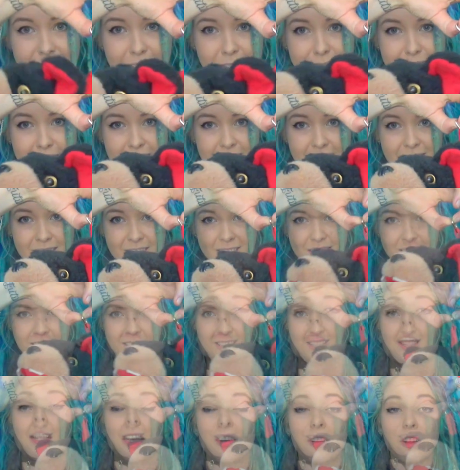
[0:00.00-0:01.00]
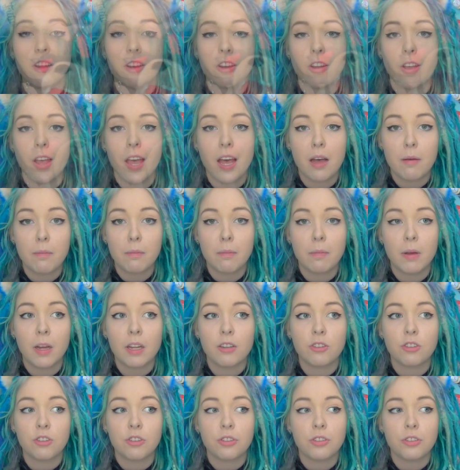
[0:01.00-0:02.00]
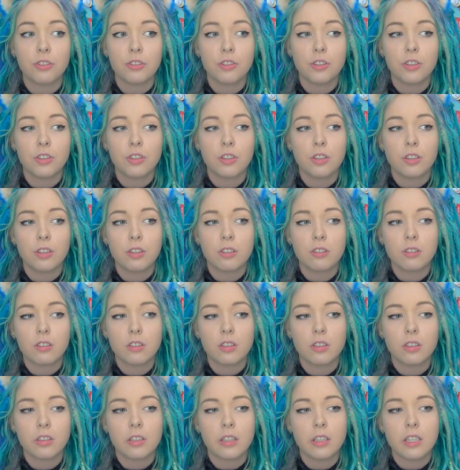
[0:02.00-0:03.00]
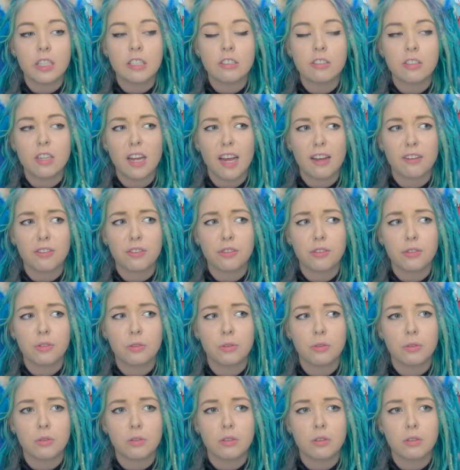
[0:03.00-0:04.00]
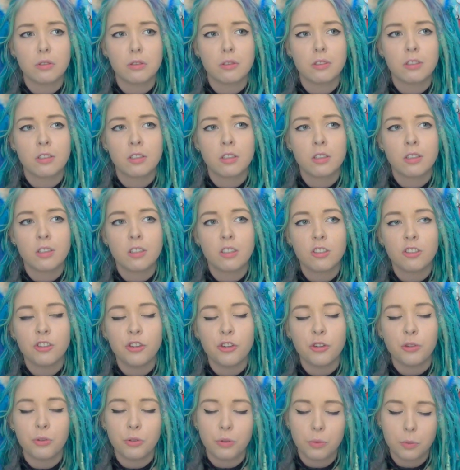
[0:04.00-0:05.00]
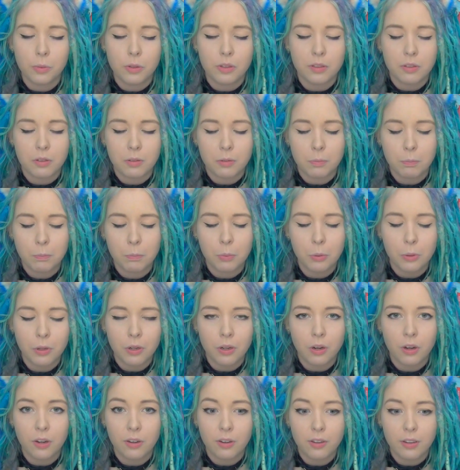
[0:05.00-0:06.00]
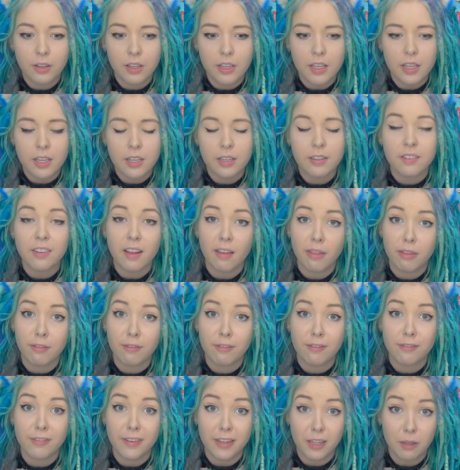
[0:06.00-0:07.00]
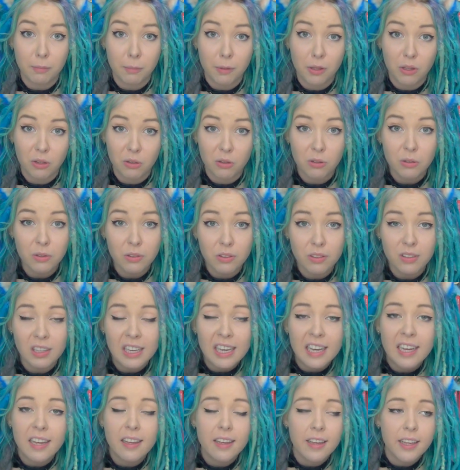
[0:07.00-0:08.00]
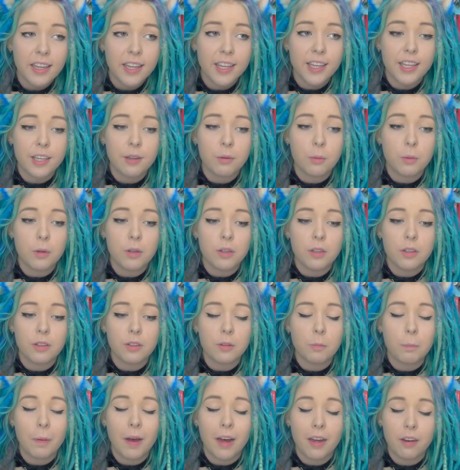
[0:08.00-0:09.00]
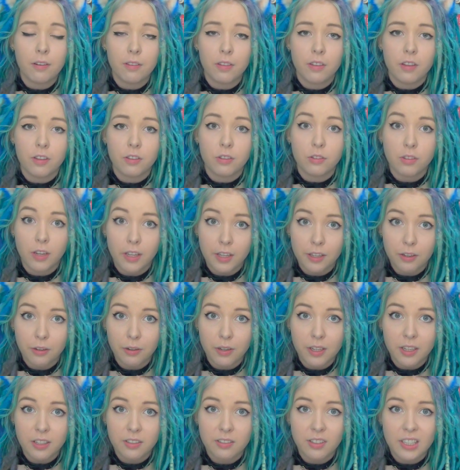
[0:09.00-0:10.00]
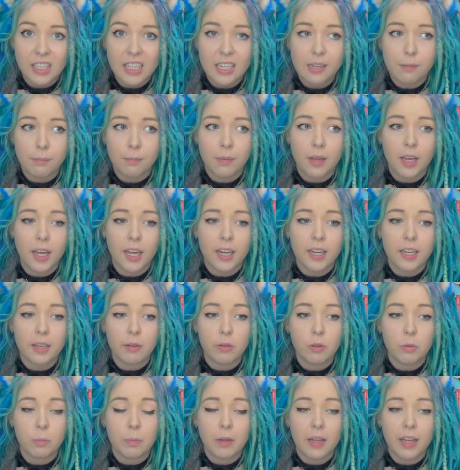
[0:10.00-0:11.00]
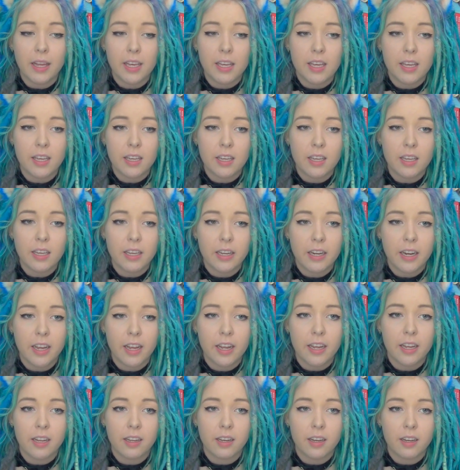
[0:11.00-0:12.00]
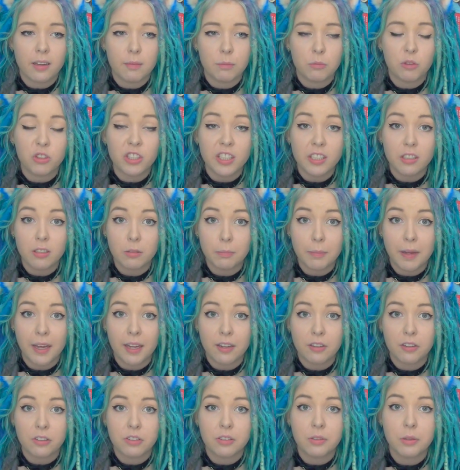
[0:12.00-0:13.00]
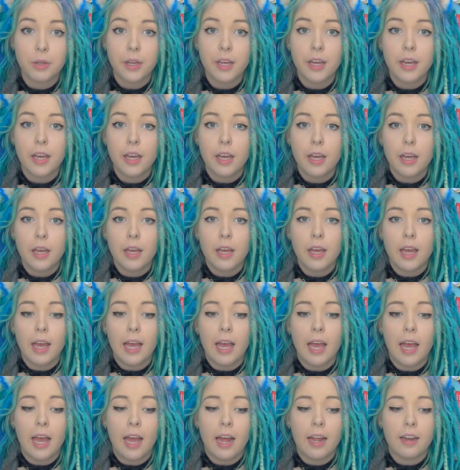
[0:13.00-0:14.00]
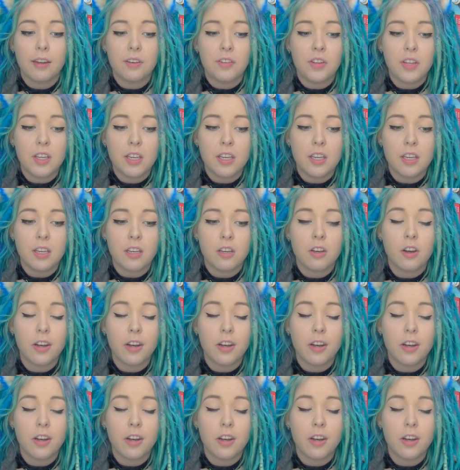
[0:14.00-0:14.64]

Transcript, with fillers: as well. I don't know how much international news was put on the death of Philip Hughes. He was part of the Australian cricket team and he was playing in a um, shield match and he